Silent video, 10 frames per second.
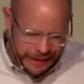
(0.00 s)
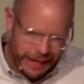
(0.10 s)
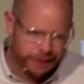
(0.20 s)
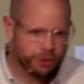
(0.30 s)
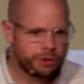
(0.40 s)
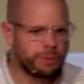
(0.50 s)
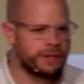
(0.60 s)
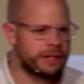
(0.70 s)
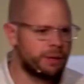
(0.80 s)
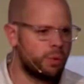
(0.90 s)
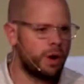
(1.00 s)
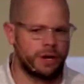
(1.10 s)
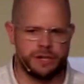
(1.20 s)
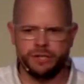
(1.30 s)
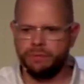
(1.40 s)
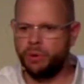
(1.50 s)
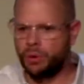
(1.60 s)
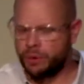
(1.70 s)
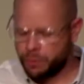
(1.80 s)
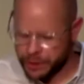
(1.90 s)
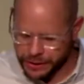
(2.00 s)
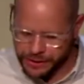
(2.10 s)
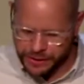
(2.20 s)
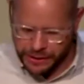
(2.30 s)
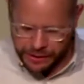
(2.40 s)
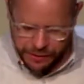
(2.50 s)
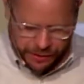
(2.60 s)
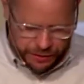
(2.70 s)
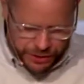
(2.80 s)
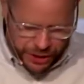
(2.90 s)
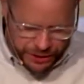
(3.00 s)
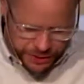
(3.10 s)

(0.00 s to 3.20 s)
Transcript: Lord willing, one or two more weeks in John